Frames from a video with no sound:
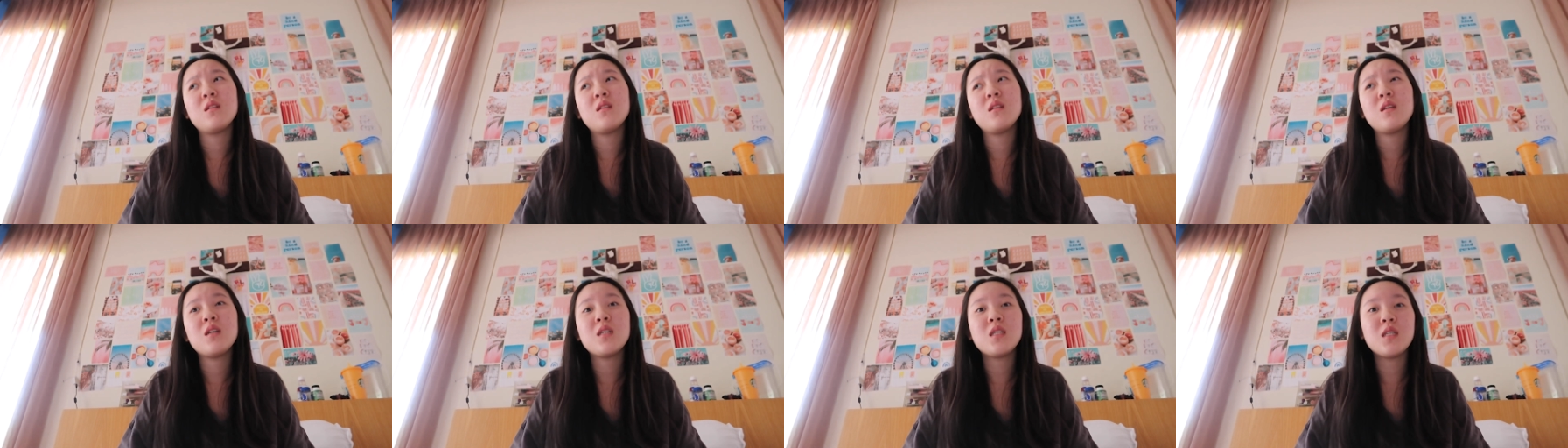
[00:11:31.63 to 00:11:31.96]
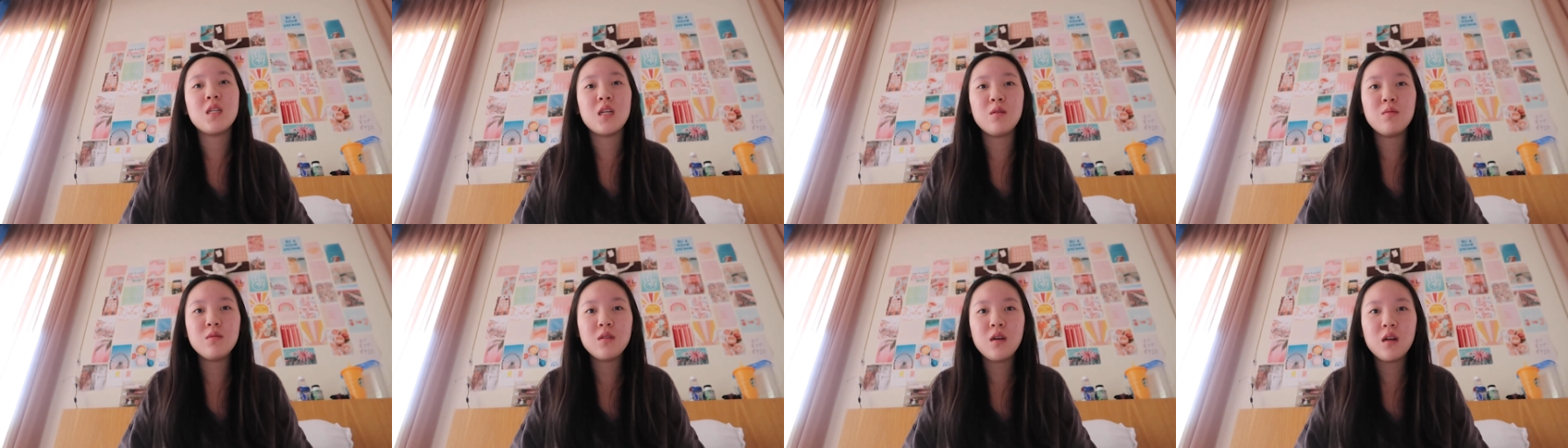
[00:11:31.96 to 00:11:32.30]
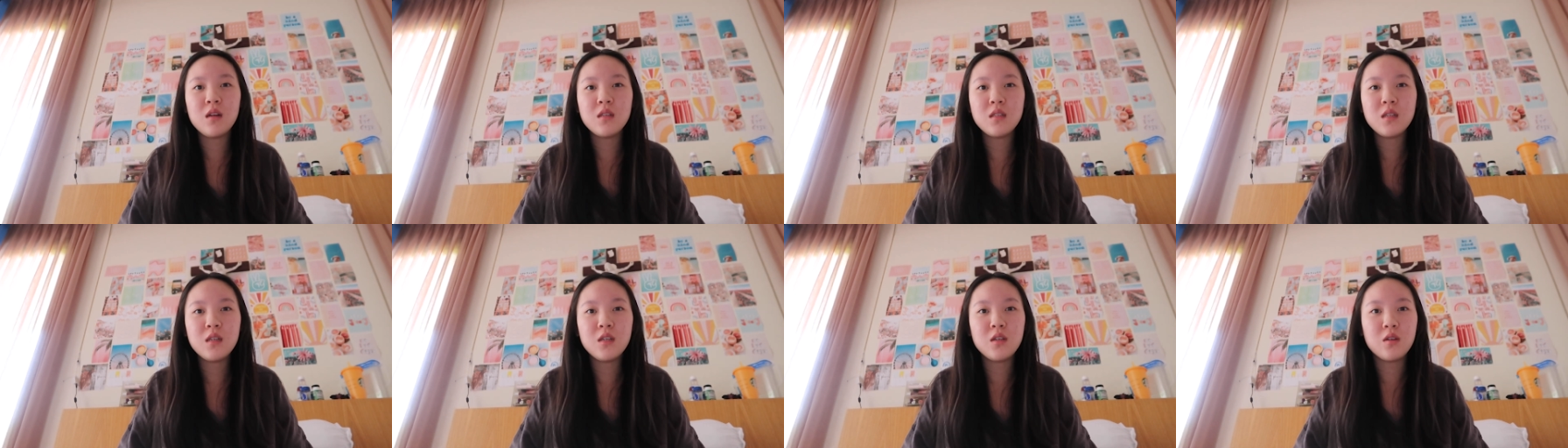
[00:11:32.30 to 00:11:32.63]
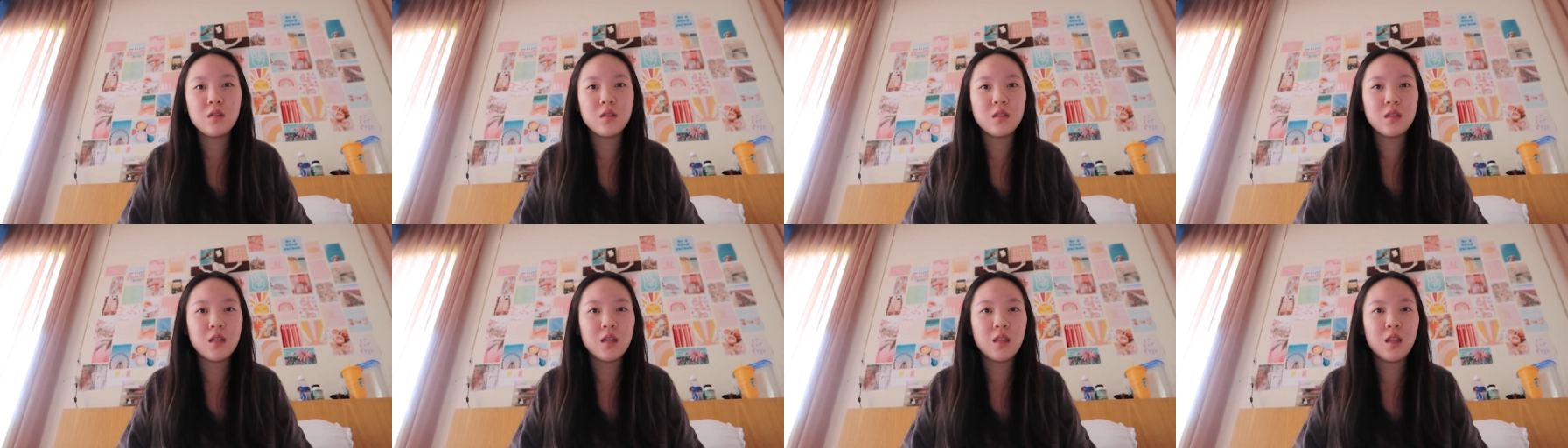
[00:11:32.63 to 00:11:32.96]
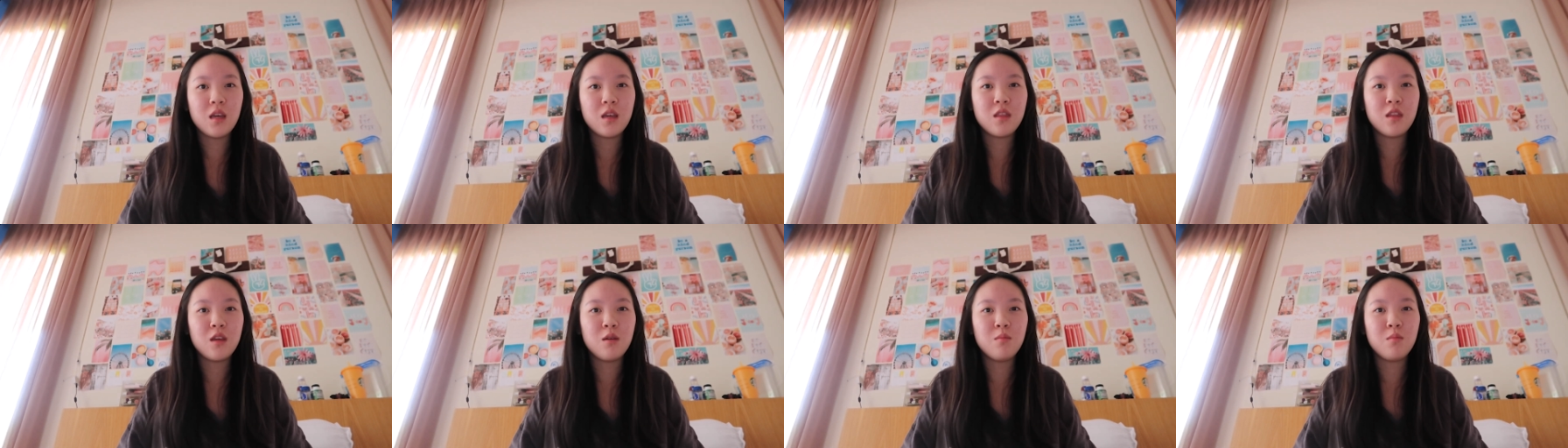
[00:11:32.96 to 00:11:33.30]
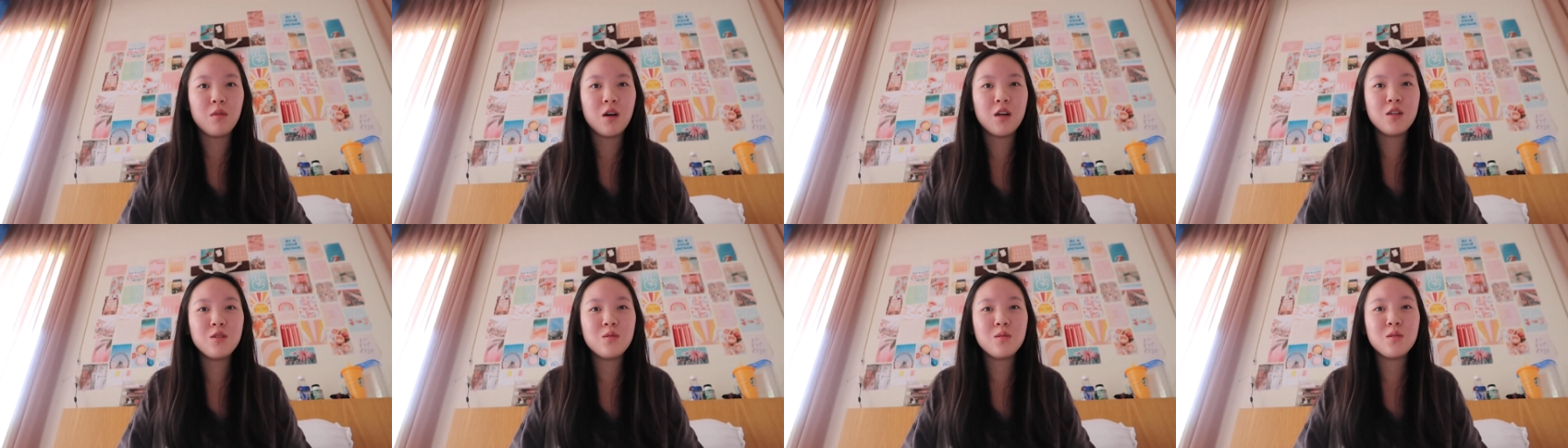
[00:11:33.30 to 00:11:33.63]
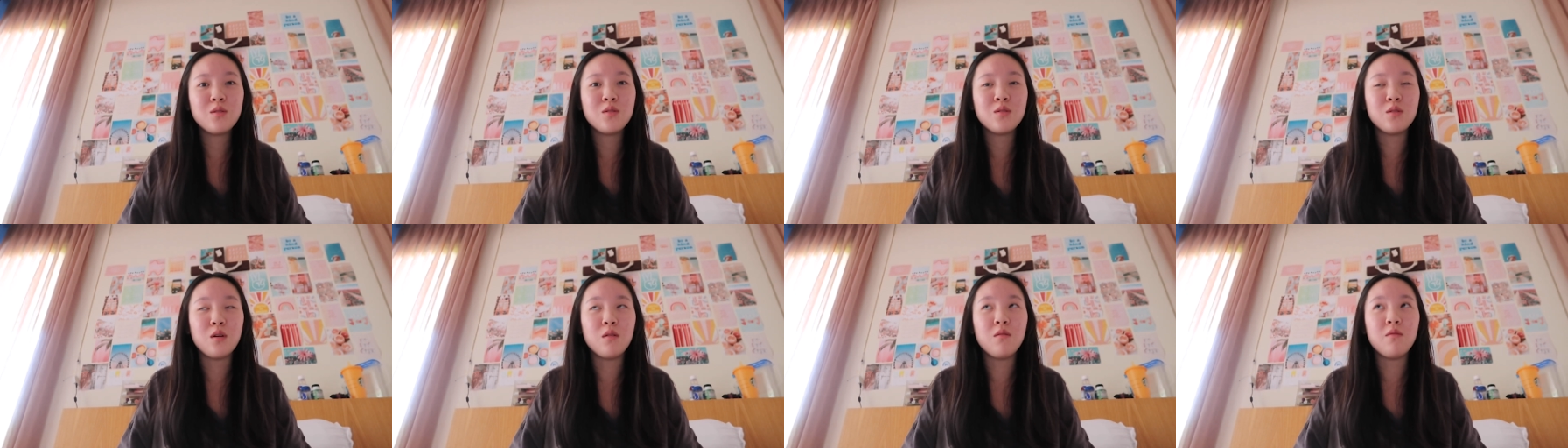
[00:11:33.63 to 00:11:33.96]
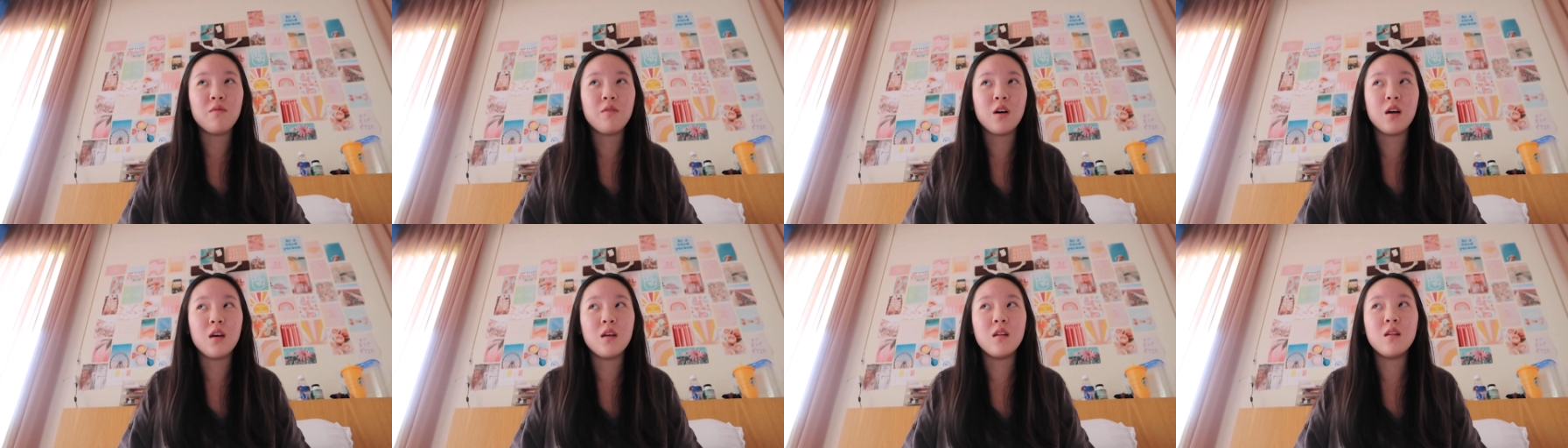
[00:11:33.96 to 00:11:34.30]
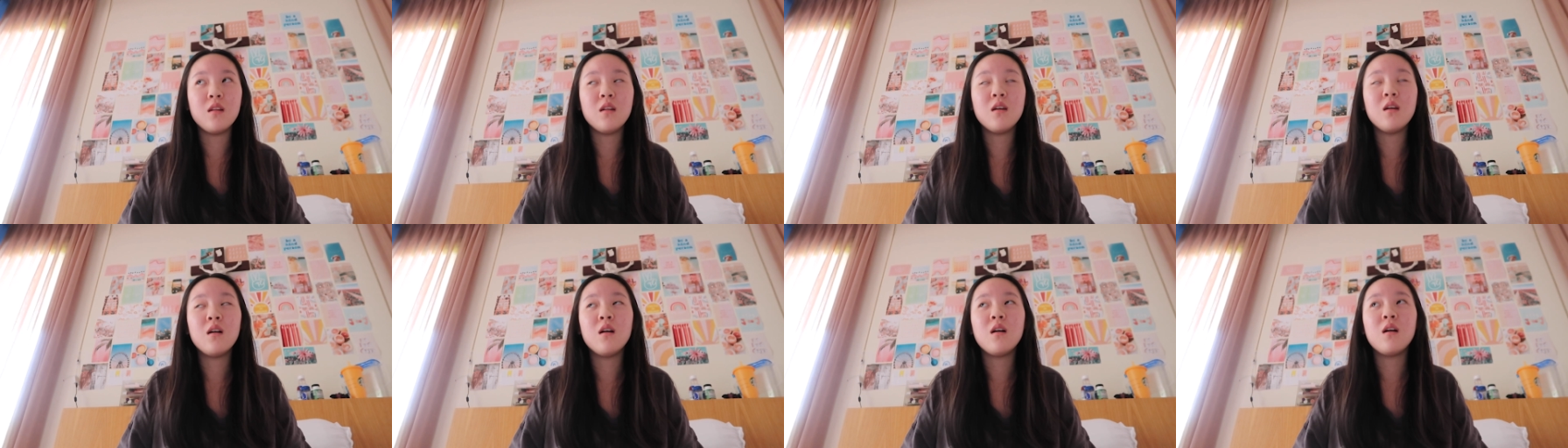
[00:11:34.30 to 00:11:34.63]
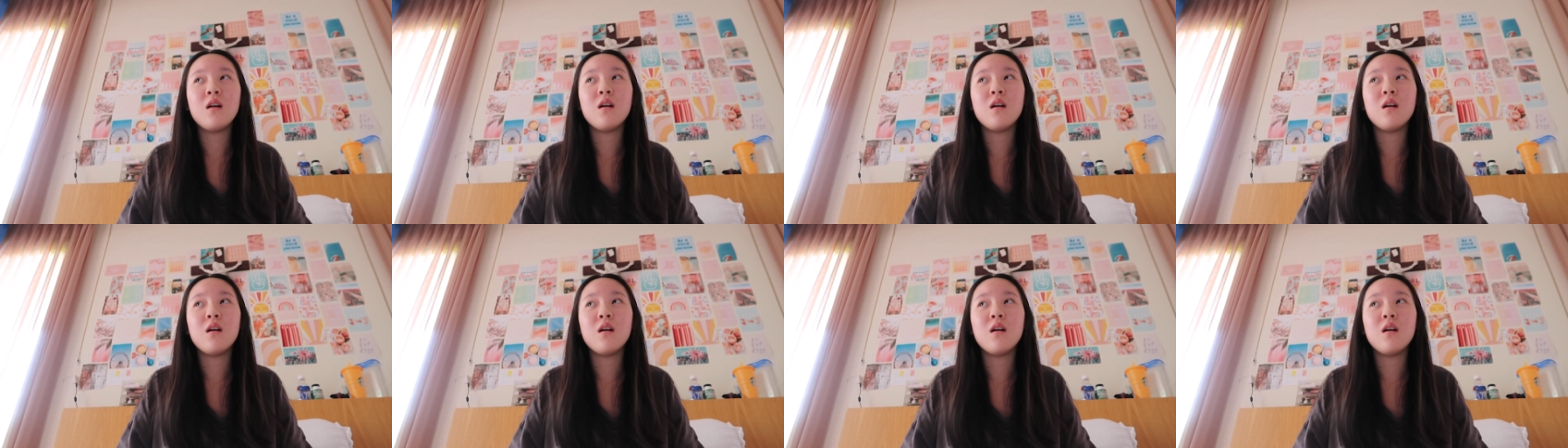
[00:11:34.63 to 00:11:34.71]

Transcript: Like today was honestly a good day. Like theme launch was so fun.